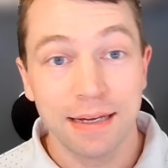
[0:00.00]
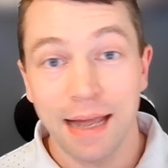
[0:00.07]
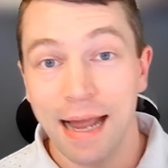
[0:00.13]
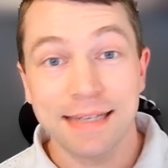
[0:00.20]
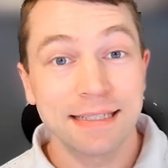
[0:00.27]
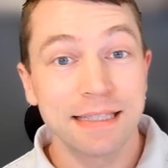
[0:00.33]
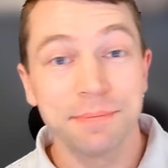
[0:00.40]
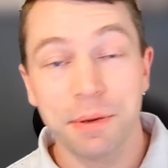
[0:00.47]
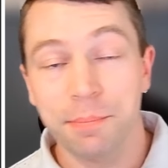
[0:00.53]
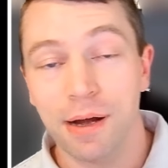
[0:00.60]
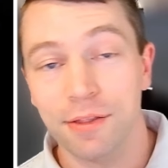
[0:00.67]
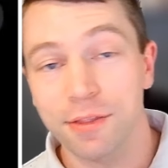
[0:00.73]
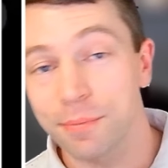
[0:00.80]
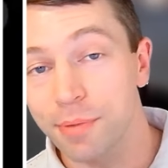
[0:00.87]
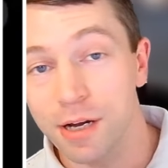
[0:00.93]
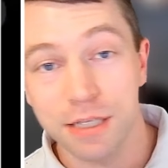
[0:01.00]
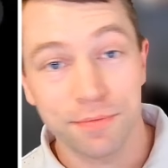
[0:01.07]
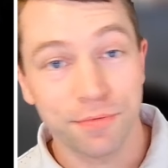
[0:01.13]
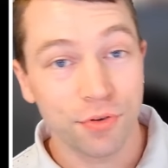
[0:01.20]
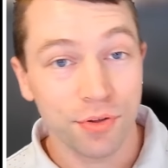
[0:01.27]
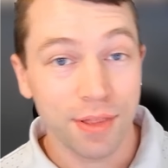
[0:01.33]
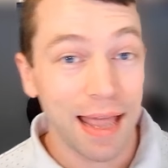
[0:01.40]
Ask them about the budget
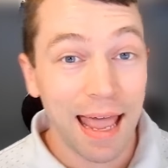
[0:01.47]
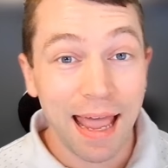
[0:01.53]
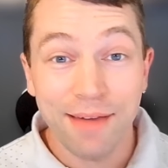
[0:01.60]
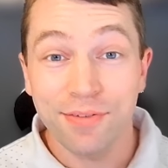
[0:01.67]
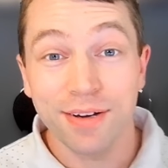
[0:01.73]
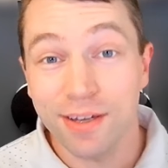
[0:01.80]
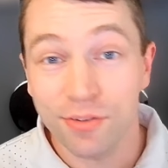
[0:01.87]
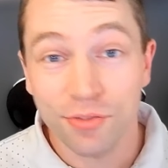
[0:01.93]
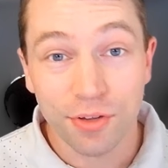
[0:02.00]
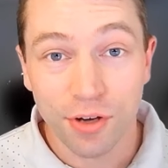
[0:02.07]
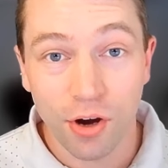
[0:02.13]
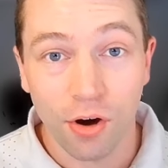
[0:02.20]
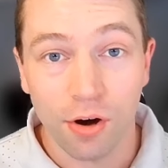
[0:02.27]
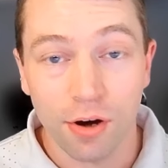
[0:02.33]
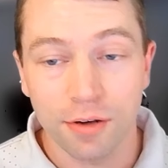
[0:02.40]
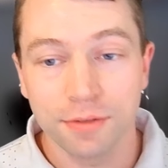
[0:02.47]
before they ever get on the call.